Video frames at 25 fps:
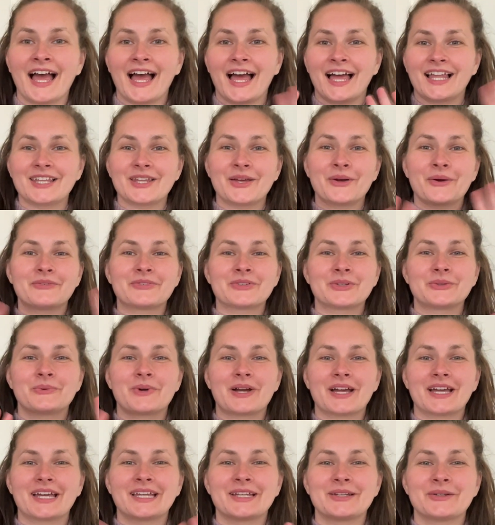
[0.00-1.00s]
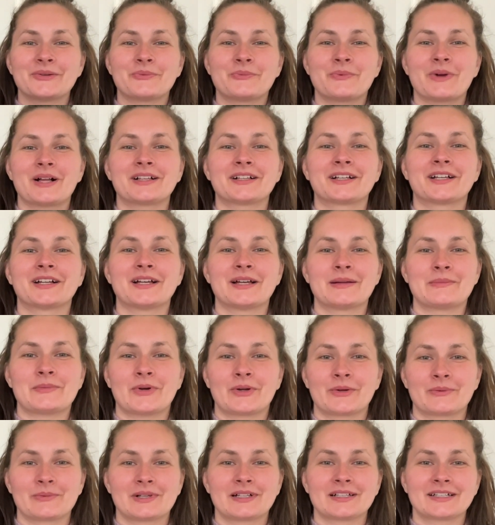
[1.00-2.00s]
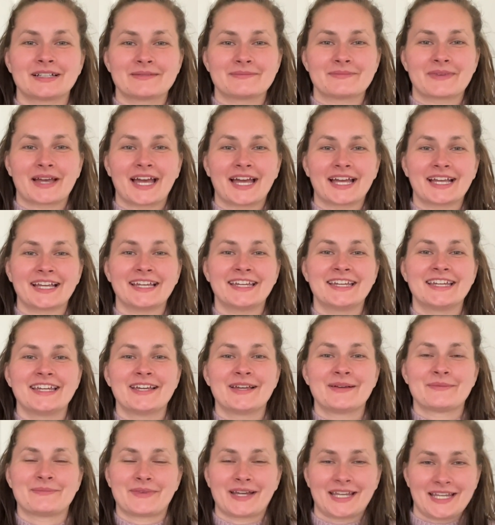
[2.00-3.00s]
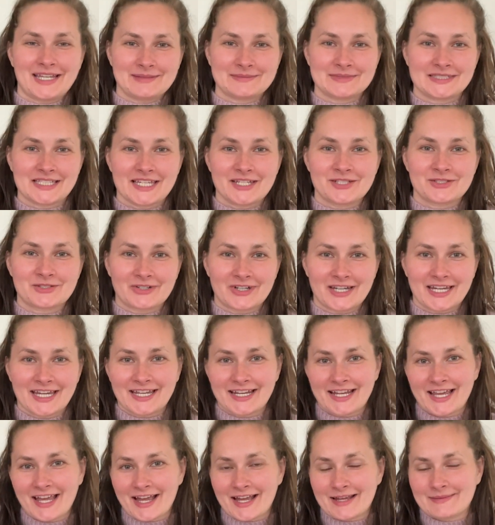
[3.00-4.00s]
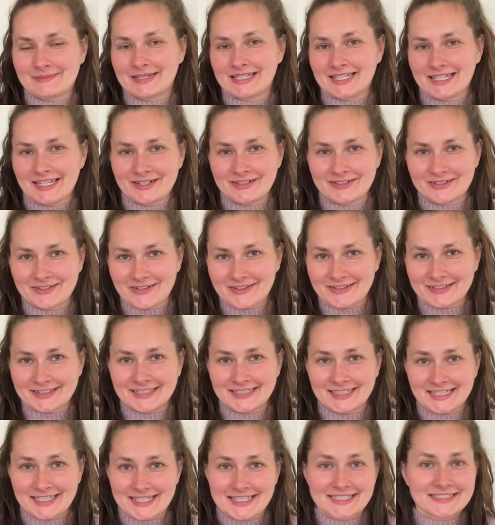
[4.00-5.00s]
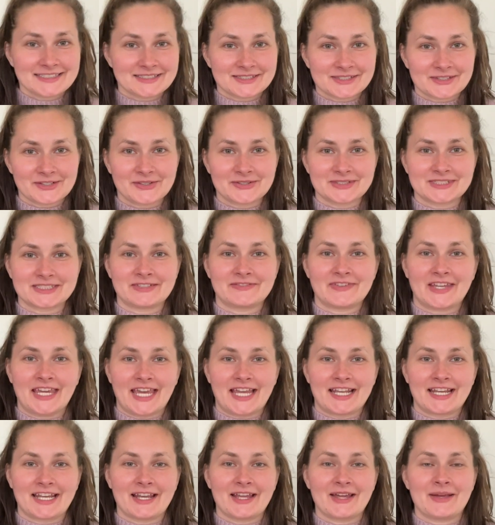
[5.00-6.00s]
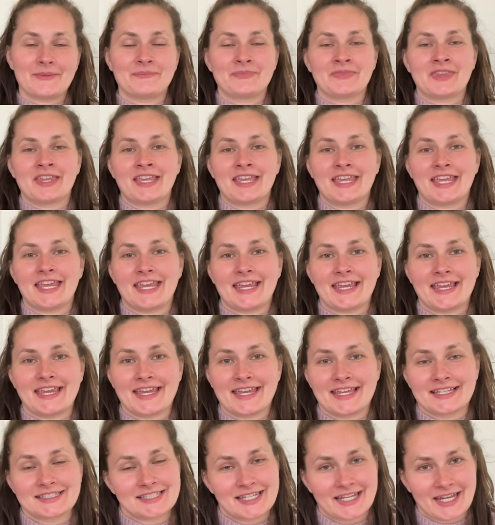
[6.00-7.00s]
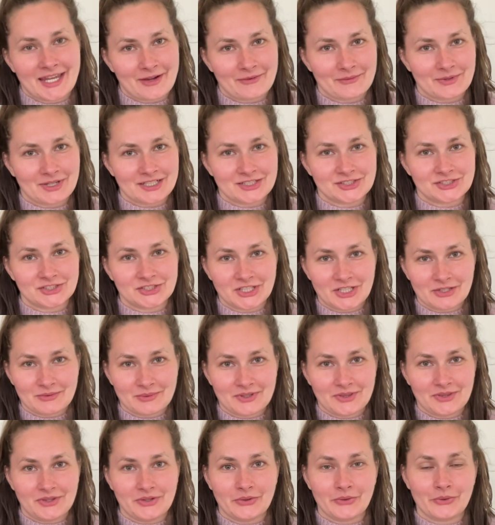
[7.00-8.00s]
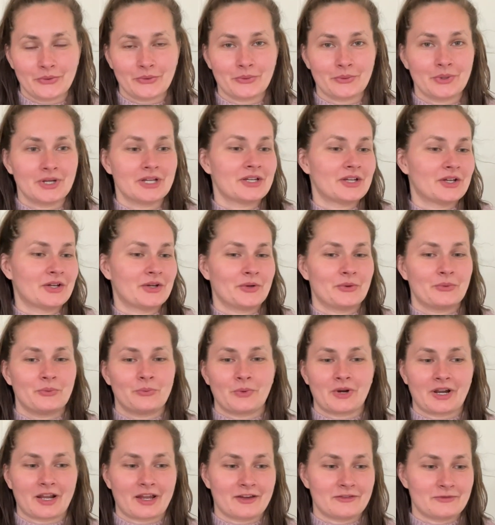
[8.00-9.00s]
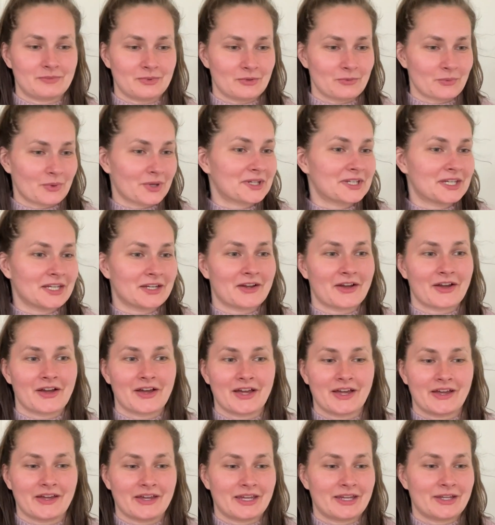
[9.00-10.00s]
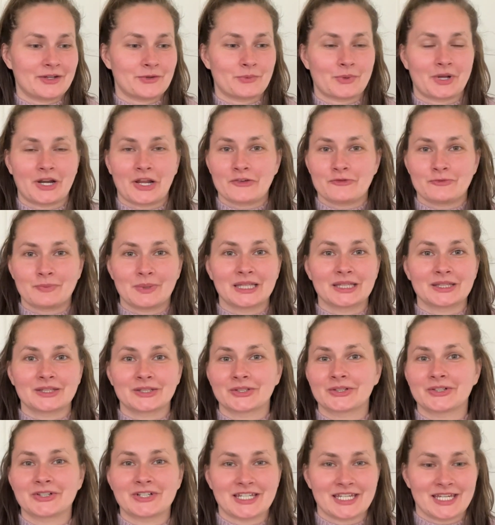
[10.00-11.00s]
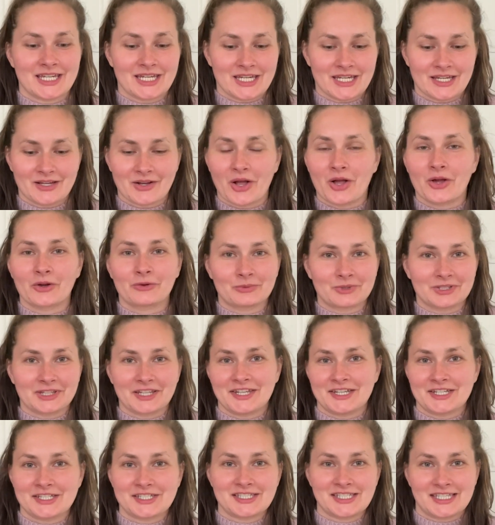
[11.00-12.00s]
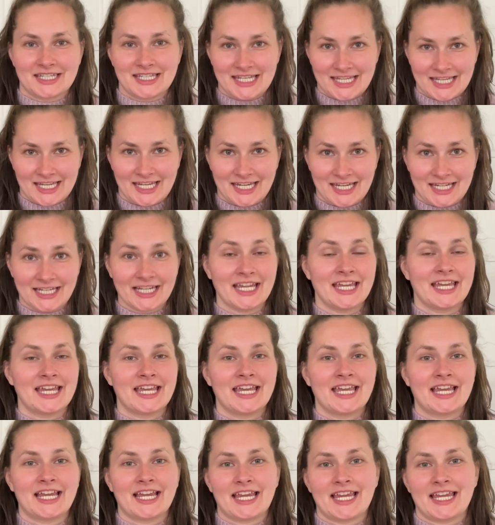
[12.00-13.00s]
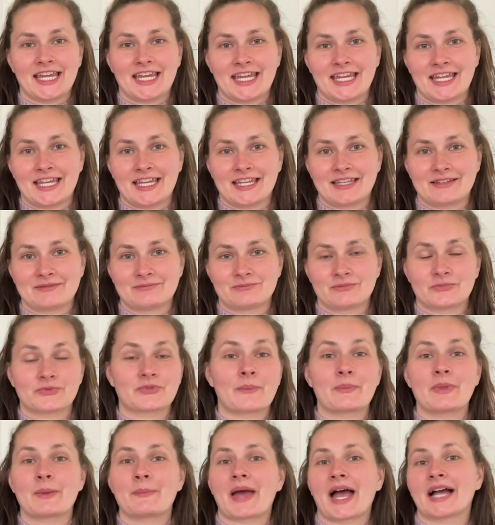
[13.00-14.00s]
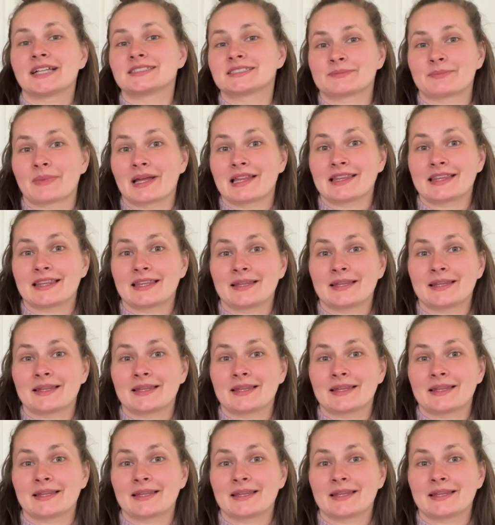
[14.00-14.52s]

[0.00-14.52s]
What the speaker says: Hello everyone, welcome or welcome back. My name's Adriana. I'm a knitter on the east coast of Canada, and today I want to share with you what I've been working on, what I've been learning, all related to knitting from the past month.